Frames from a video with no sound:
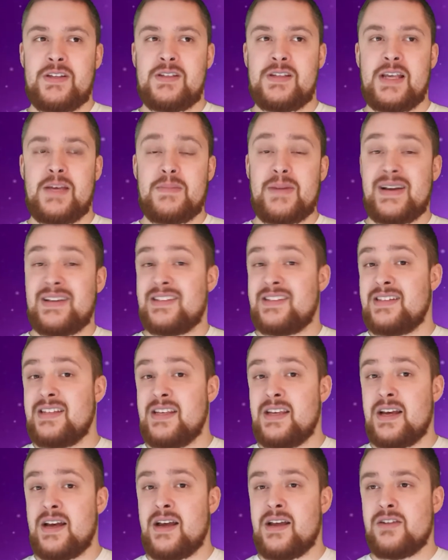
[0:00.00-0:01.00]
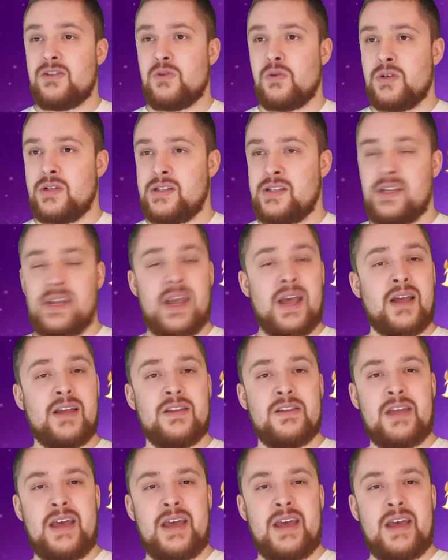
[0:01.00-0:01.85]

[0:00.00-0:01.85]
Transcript: sung by Sia towards the end.